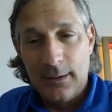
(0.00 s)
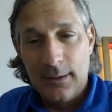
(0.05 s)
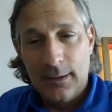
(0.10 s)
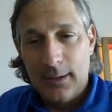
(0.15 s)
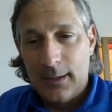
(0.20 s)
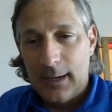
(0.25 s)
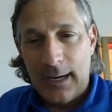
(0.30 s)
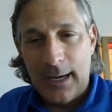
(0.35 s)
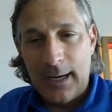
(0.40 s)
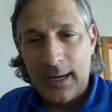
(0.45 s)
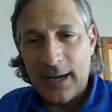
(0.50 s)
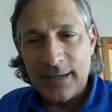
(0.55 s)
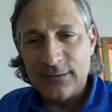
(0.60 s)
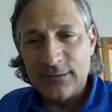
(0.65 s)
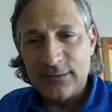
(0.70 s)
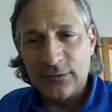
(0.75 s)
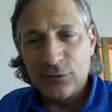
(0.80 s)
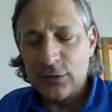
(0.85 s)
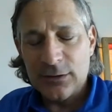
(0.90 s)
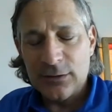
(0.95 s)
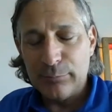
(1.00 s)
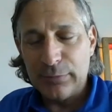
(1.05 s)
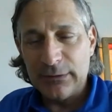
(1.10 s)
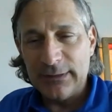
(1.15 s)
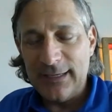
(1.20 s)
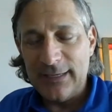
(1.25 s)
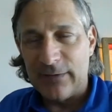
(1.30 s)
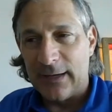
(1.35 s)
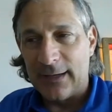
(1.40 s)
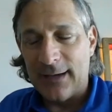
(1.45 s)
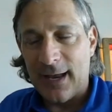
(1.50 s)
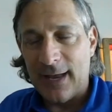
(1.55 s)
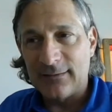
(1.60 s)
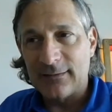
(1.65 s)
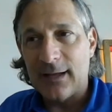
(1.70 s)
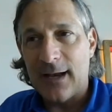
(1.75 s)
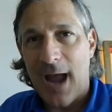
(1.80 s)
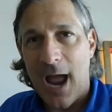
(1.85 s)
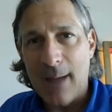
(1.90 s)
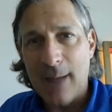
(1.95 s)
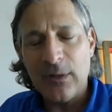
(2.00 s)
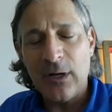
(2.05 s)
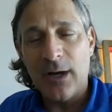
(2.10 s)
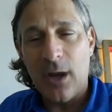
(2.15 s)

Yeah. And I just couldn't believe it. And I said,